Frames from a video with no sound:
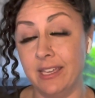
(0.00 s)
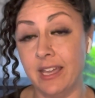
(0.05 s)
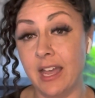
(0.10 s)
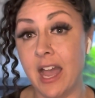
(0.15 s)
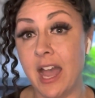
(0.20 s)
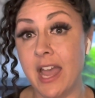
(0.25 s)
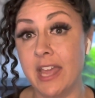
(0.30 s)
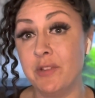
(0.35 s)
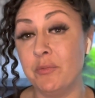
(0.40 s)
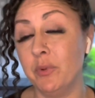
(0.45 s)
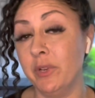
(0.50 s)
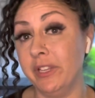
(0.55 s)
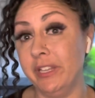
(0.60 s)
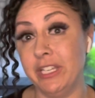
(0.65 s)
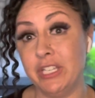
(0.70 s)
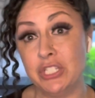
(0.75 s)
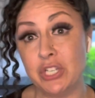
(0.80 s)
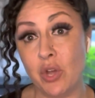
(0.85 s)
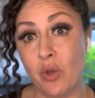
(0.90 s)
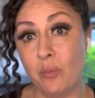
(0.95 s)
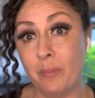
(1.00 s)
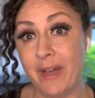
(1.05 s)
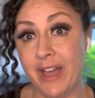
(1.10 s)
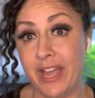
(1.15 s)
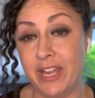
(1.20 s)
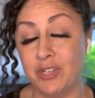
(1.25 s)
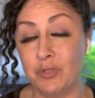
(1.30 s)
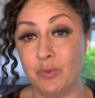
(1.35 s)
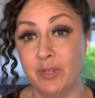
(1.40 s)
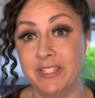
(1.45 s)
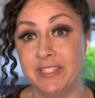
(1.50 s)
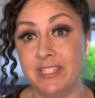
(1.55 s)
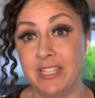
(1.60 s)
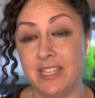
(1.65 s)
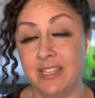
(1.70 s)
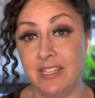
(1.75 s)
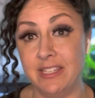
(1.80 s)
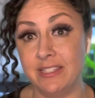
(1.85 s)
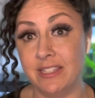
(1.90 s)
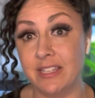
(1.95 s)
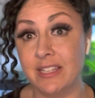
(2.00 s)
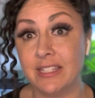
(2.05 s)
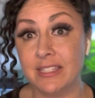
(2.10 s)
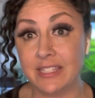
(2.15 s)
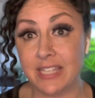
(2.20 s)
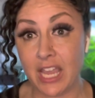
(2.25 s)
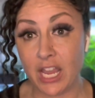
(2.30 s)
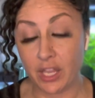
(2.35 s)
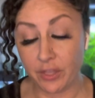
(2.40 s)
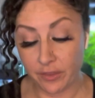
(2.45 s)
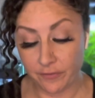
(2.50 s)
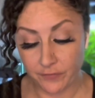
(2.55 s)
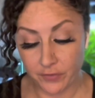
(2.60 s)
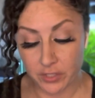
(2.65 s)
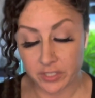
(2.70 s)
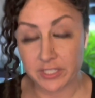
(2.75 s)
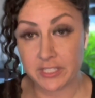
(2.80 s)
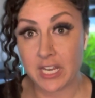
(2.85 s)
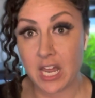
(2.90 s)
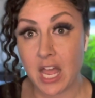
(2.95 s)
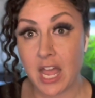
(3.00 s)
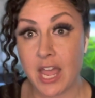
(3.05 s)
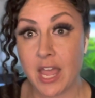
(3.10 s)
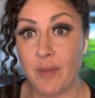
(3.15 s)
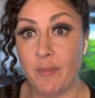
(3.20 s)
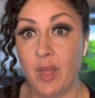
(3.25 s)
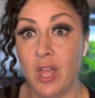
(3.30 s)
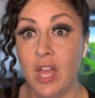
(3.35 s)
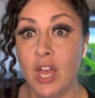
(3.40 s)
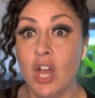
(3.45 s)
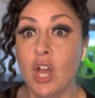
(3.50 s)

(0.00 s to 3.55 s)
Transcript: I really don't mind rinsing these in the sink the first time,